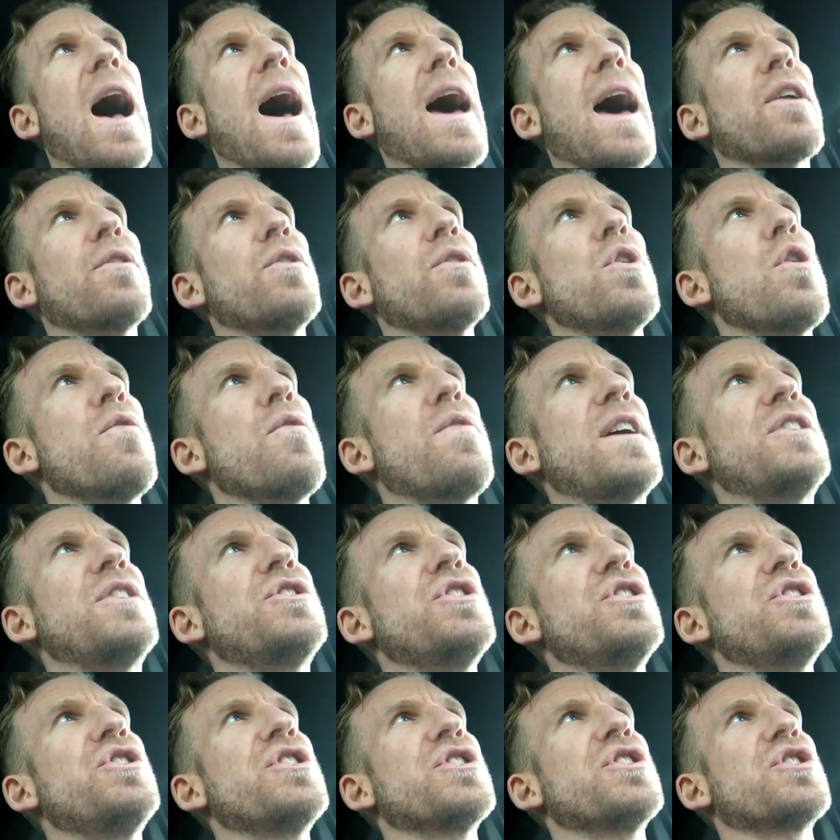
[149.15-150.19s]
I don't know if I
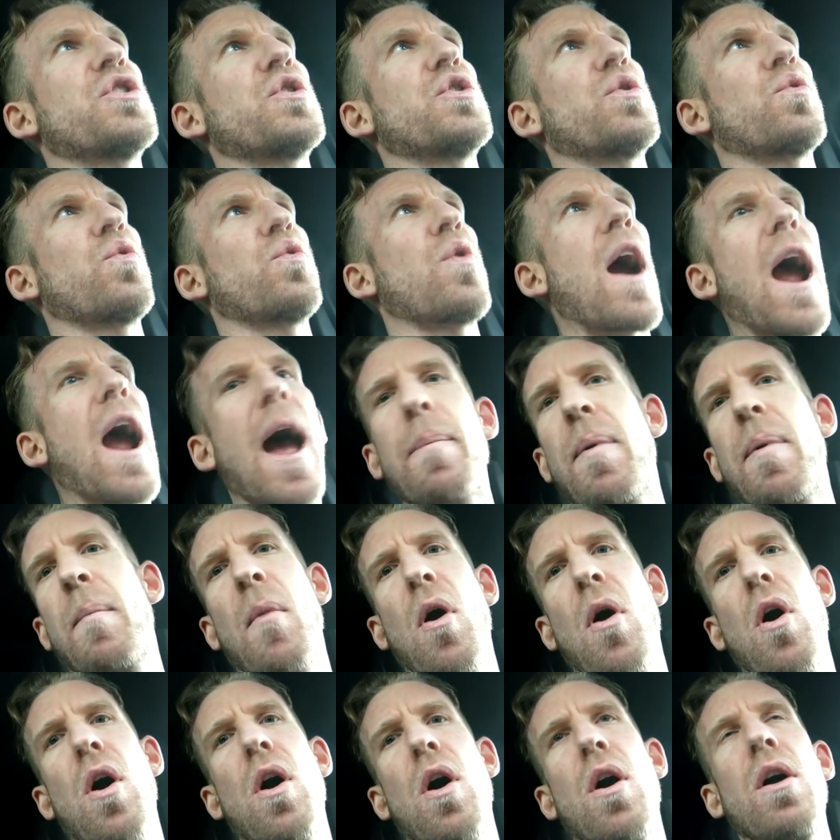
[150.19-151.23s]
should just grab
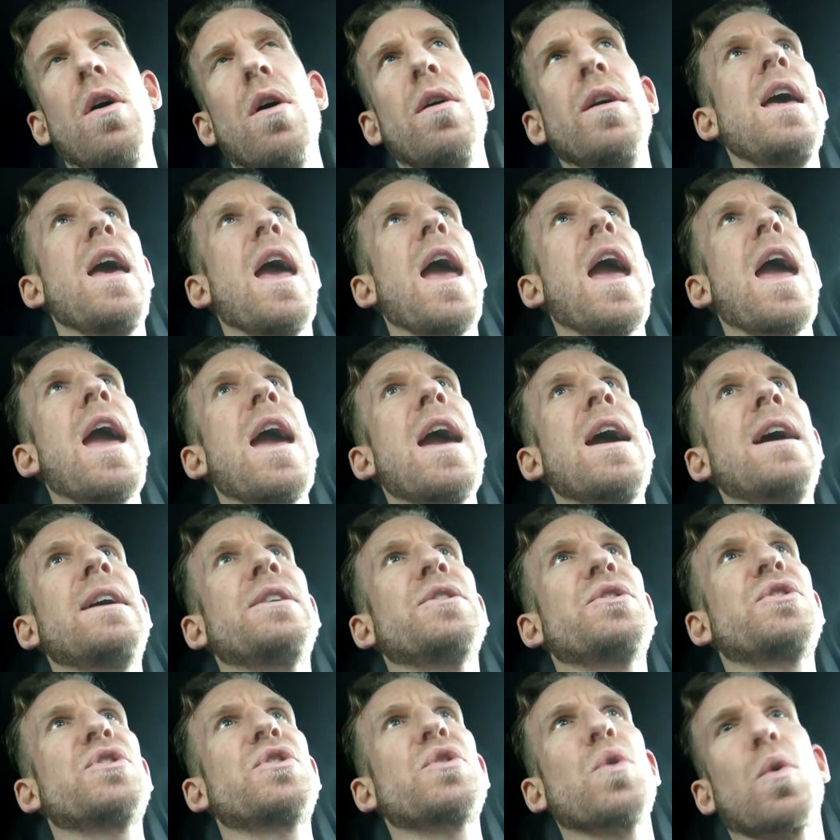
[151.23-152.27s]
them all
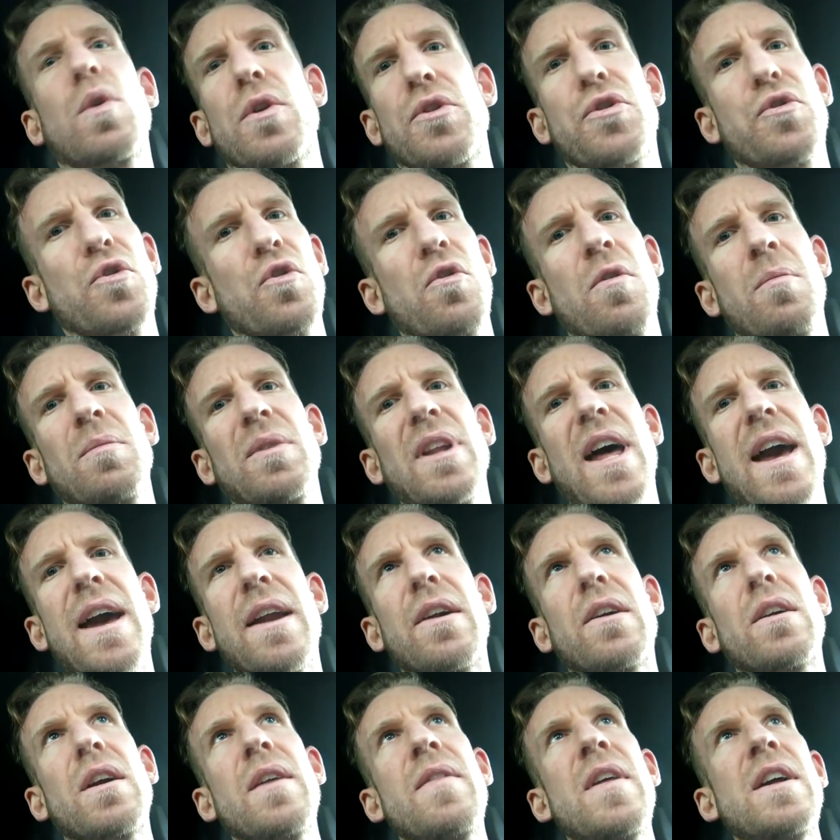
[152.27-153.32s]
and sort through them
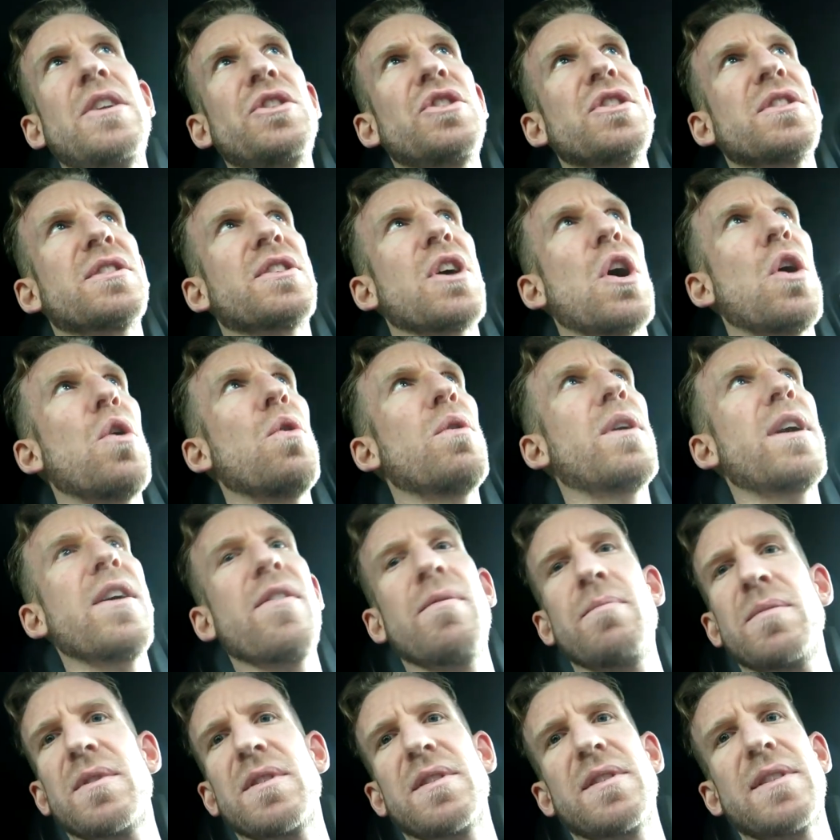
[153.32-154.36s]
later and then just go
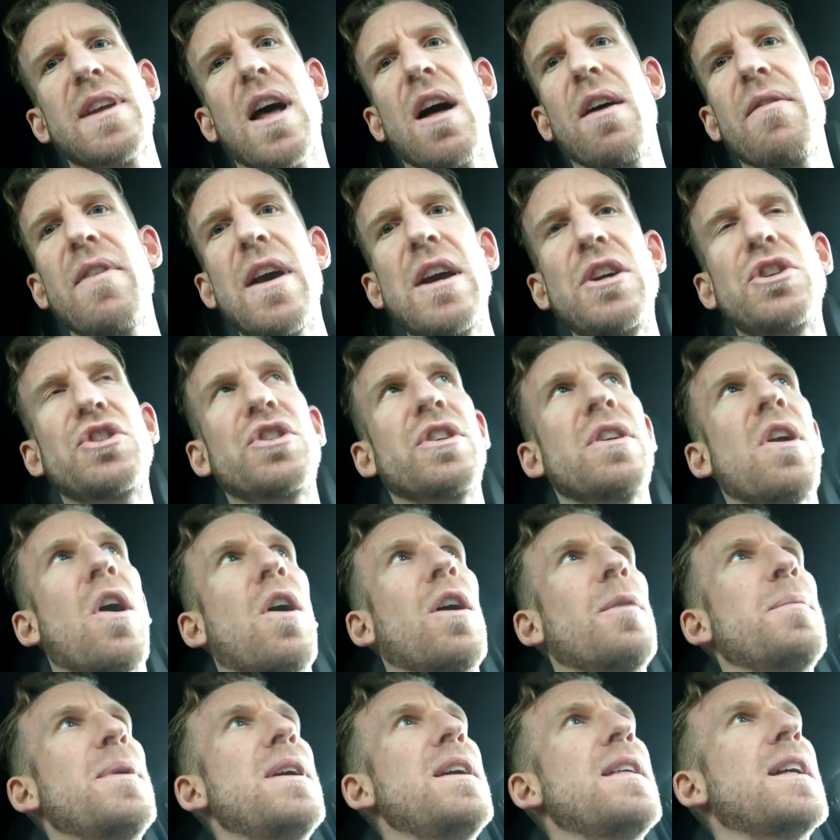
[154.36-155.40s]
give them to Salvation
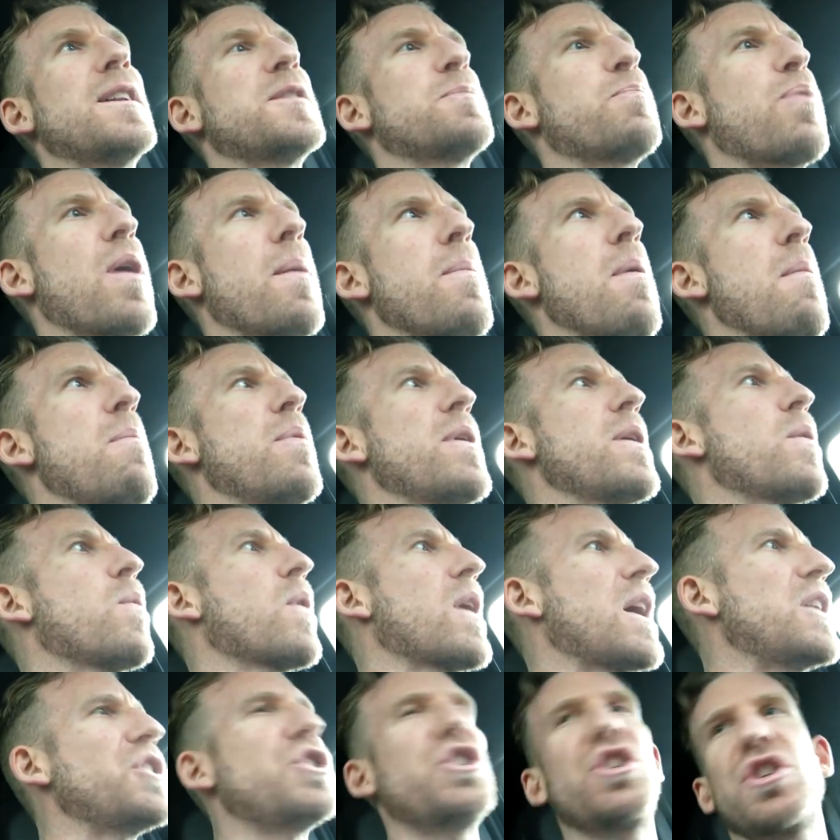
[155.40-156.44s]
Army. That's probably
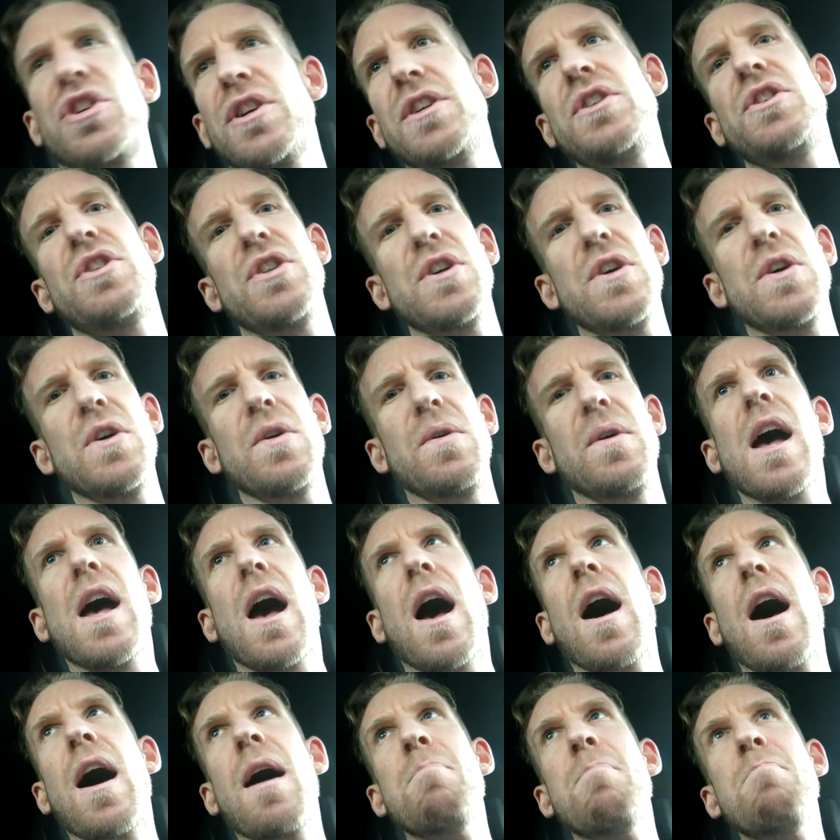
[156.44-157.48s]
what I should do.
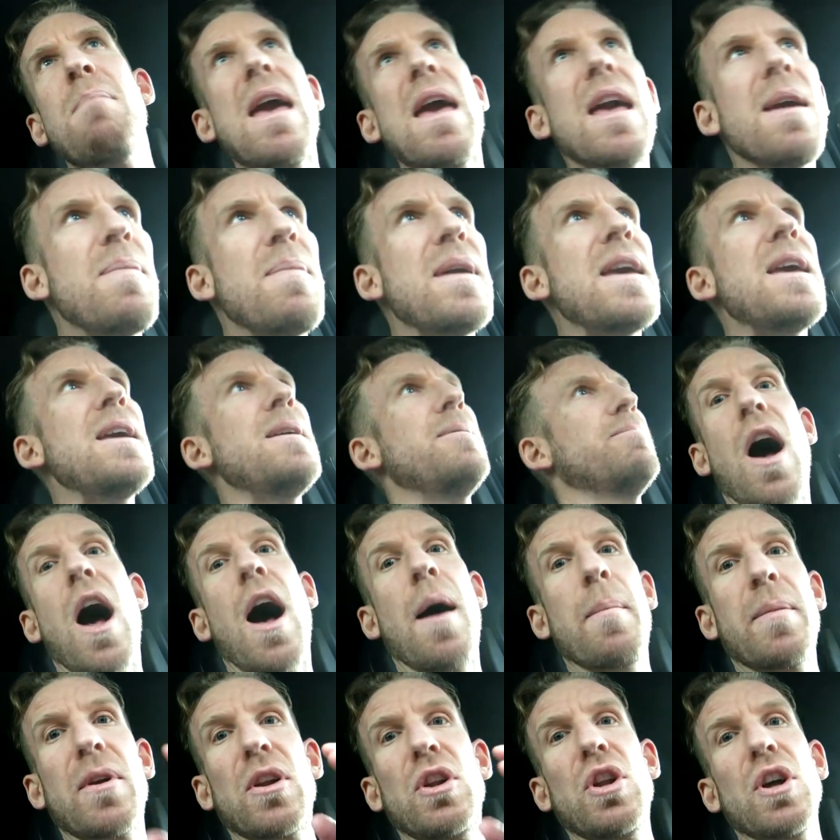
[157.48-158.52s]
Uh, maybe
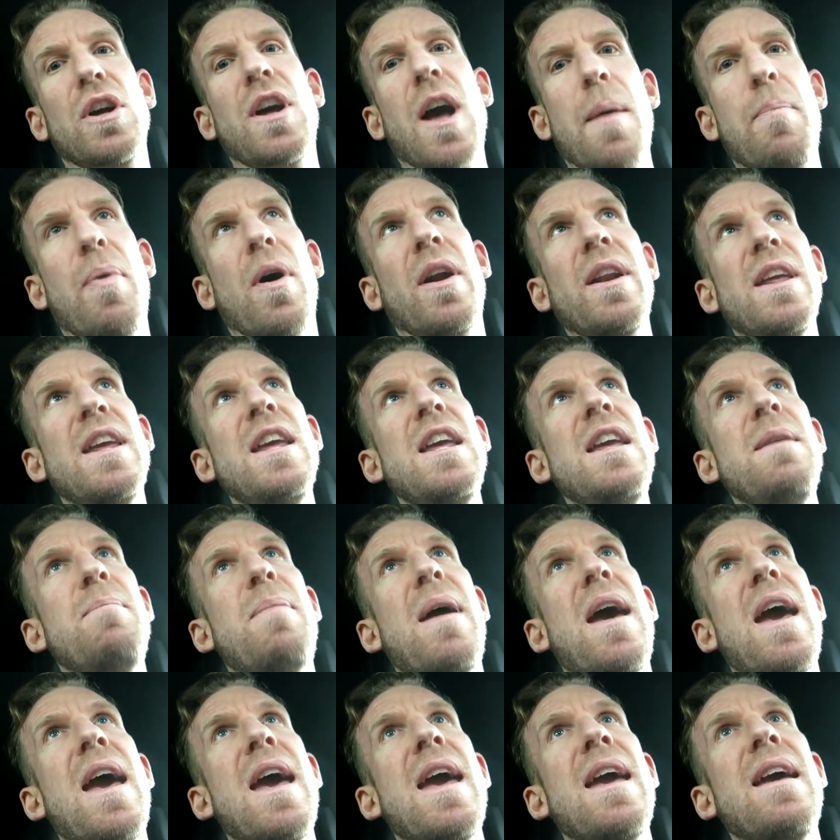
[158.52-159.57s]
I'm going to look up on
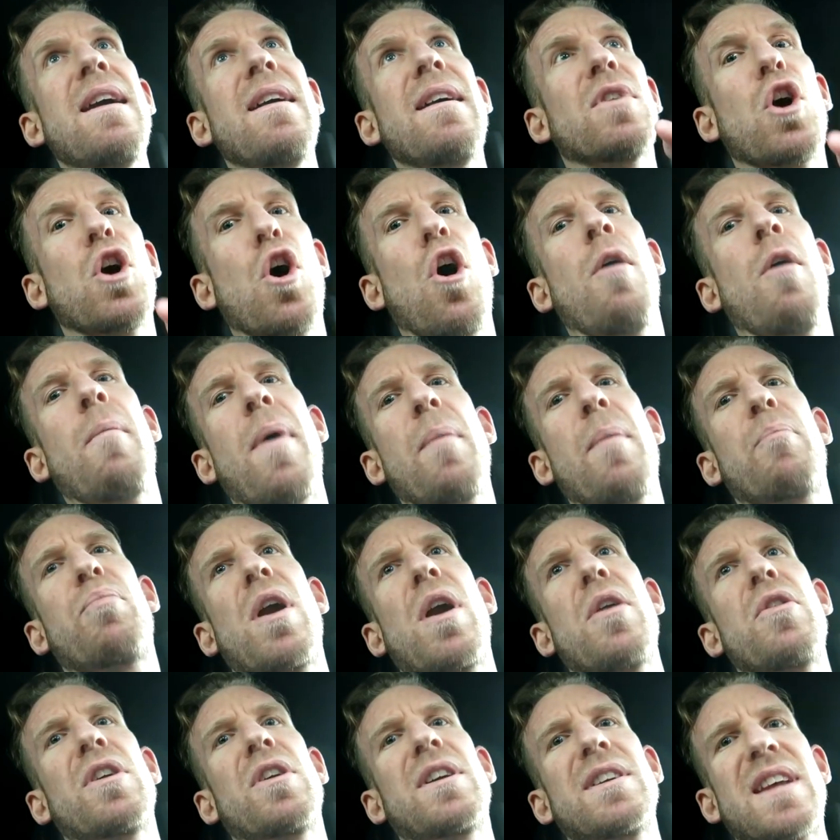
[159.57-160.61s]
eBay, call my
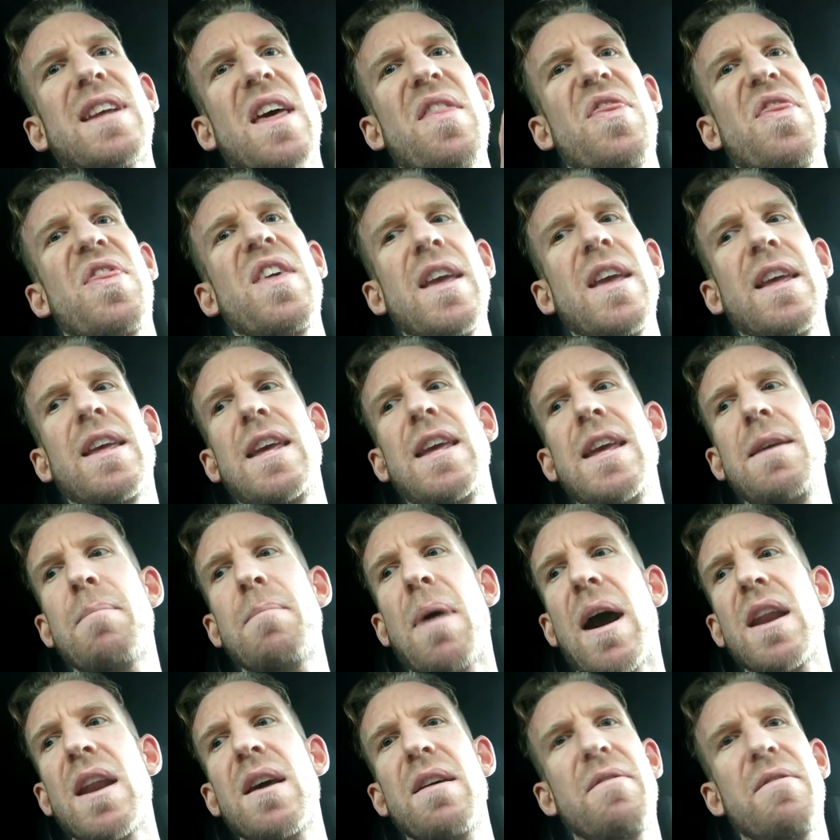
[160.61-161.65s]
brother because I think he
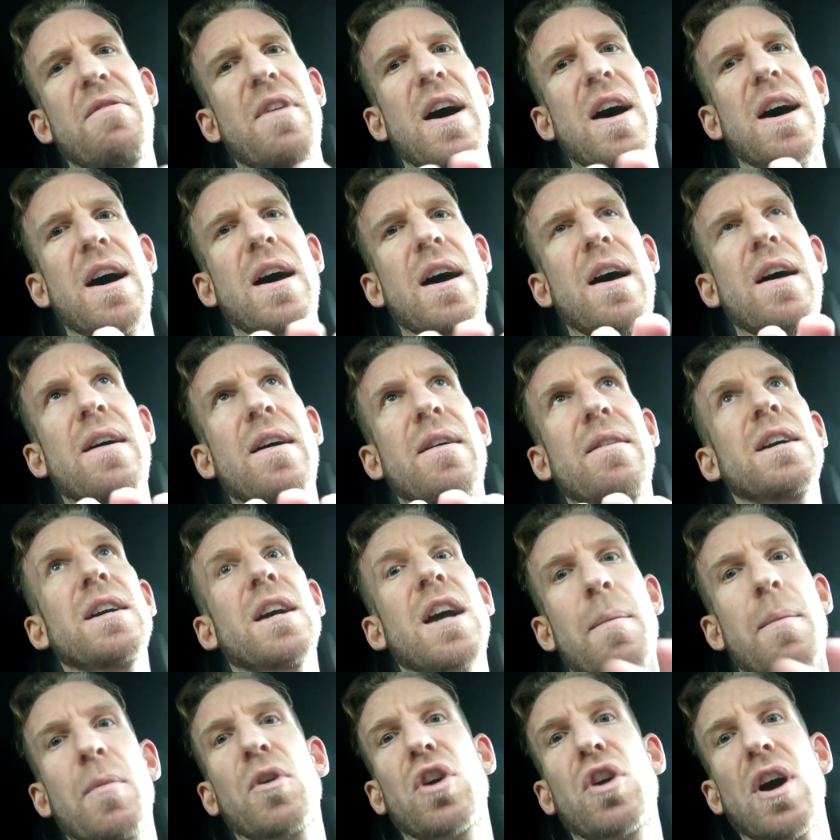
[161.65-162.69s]
might have uh,
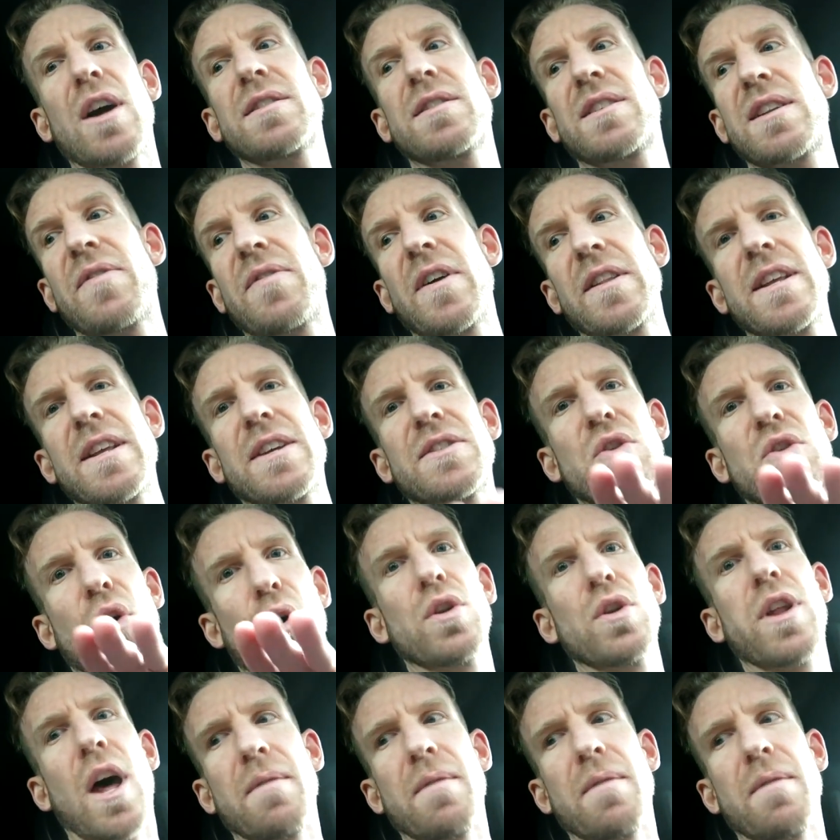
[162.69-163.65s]
come across stuff like this. Hold